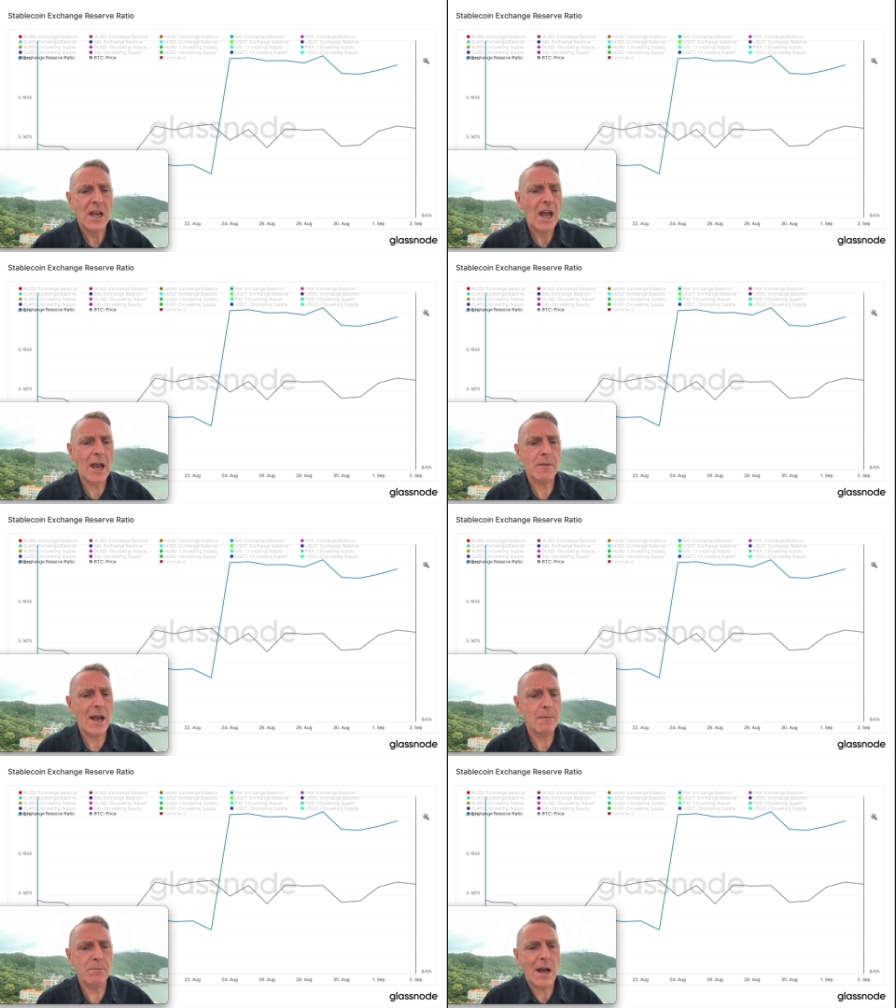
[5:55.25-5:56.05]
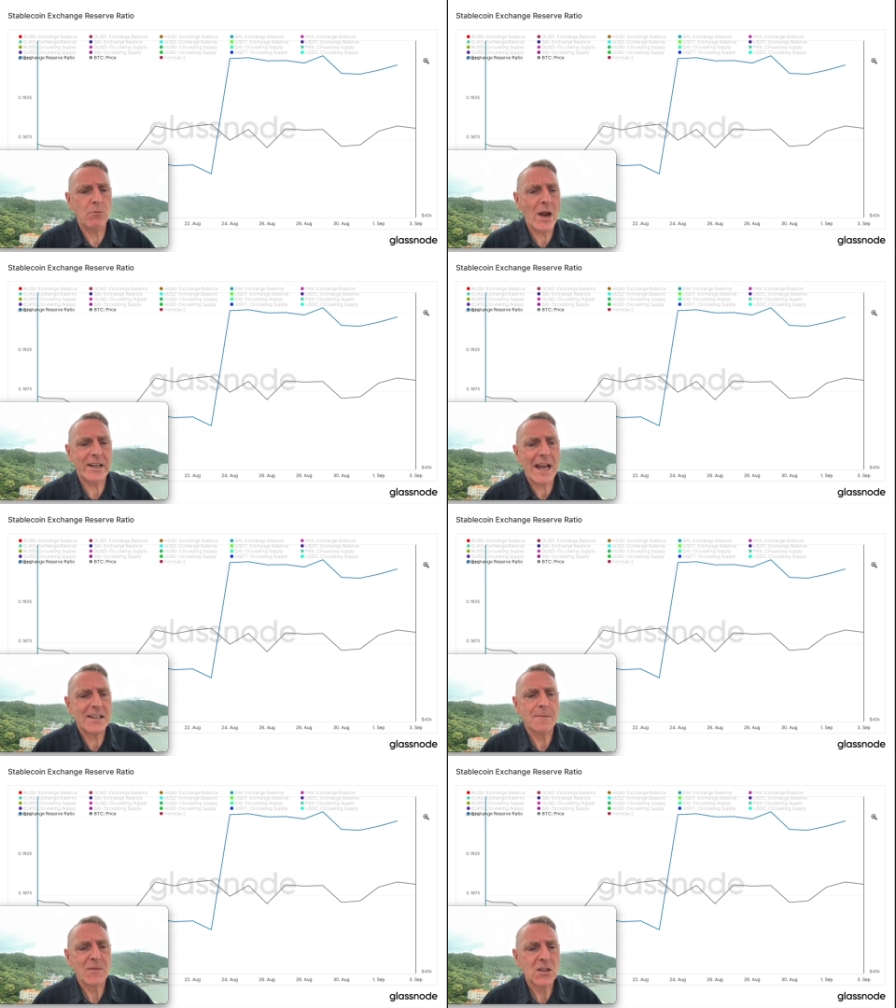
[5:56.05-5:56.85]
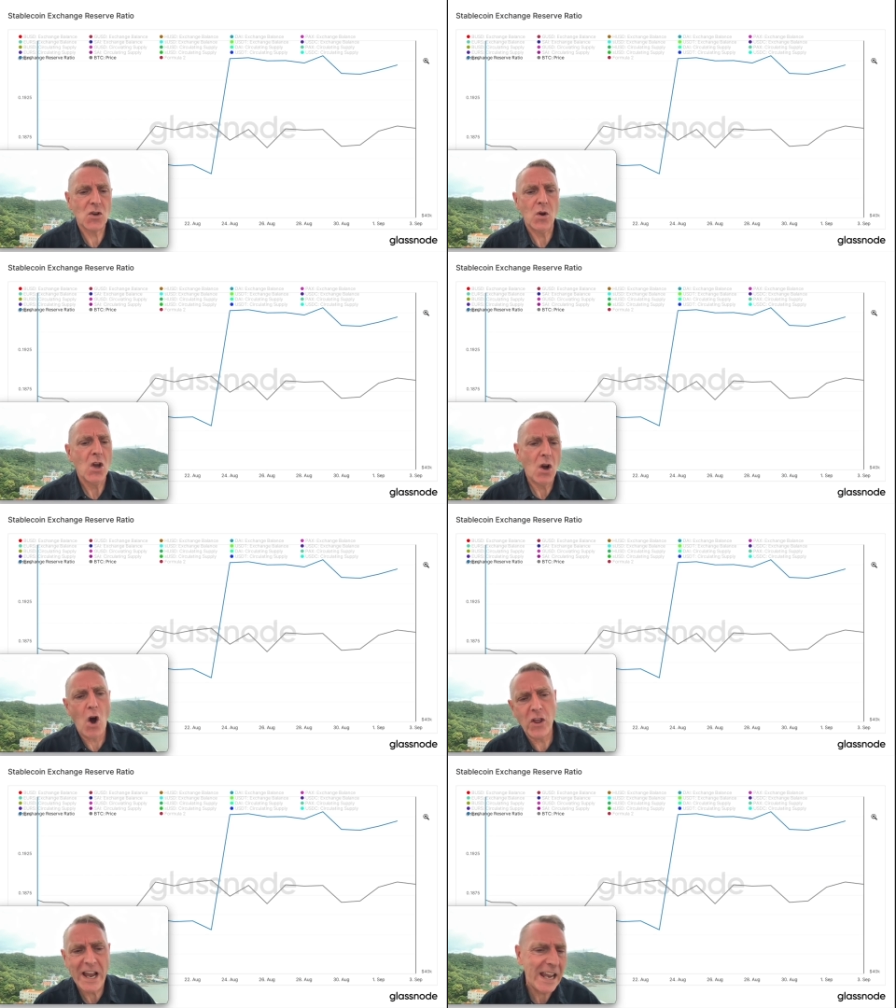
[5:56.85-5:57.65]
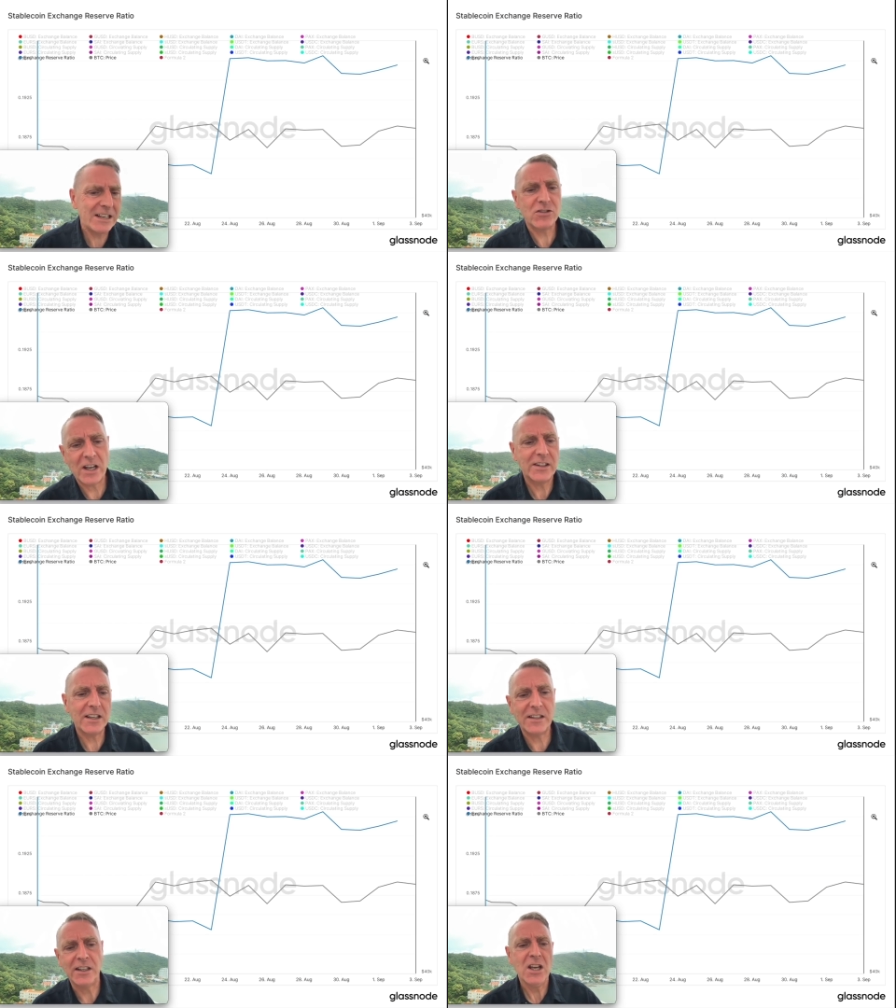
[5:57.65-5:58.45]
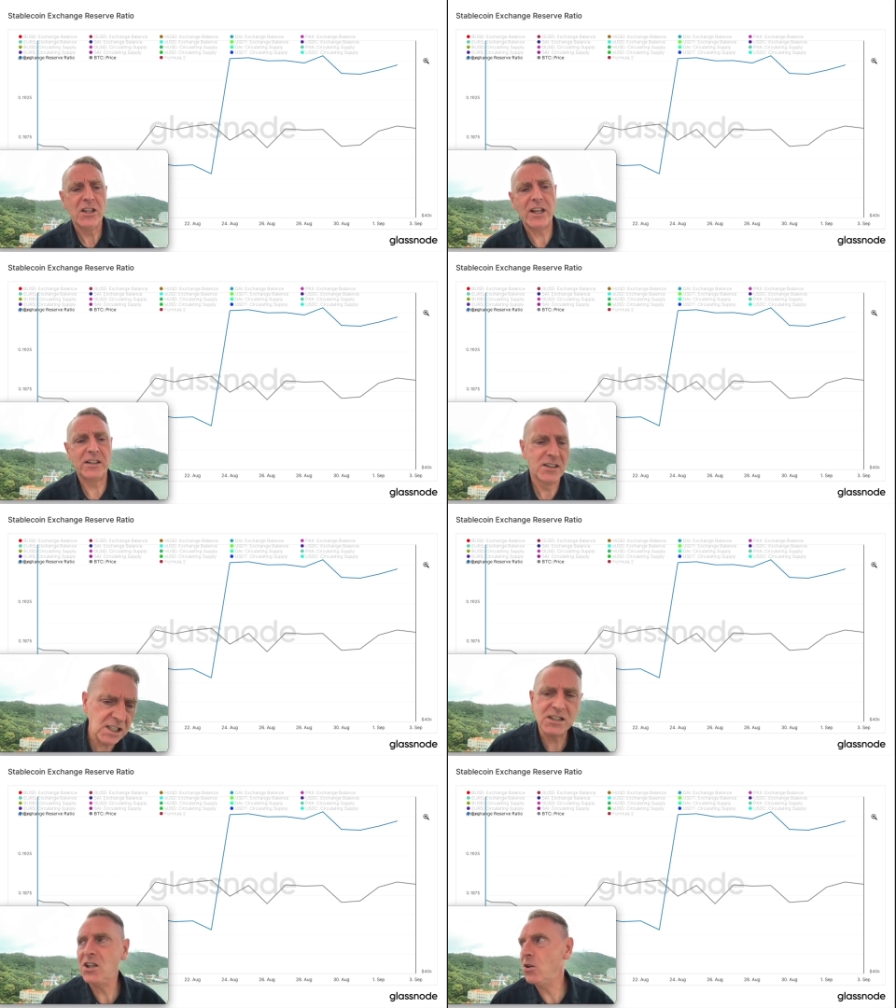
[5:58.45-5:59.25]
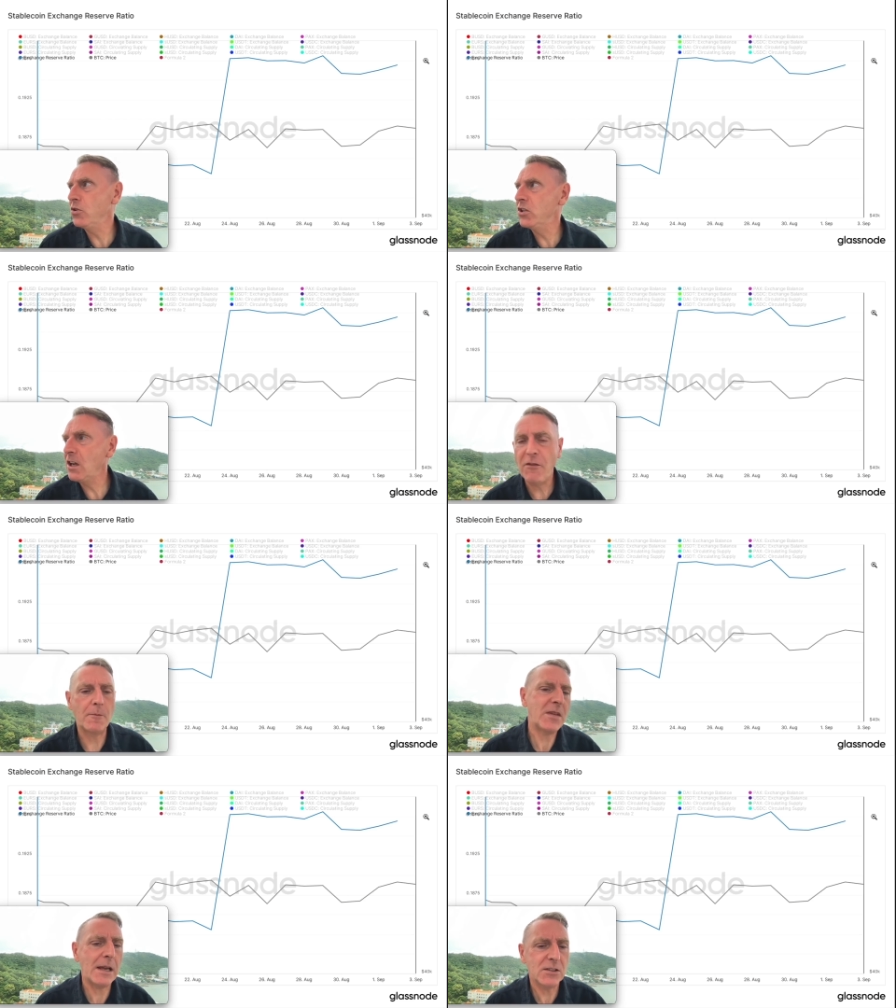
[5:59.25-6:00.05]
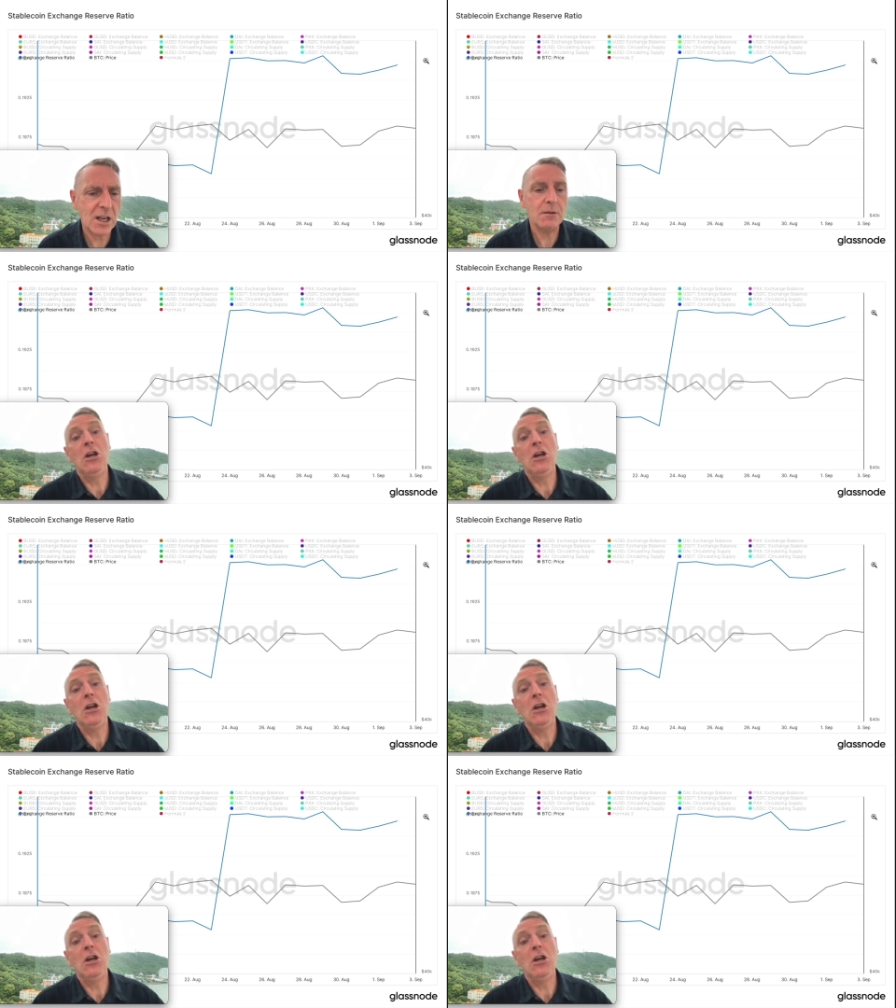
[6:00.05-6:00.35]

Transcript: I'm right, guys. So all the haters out there that diss the OG from time to time,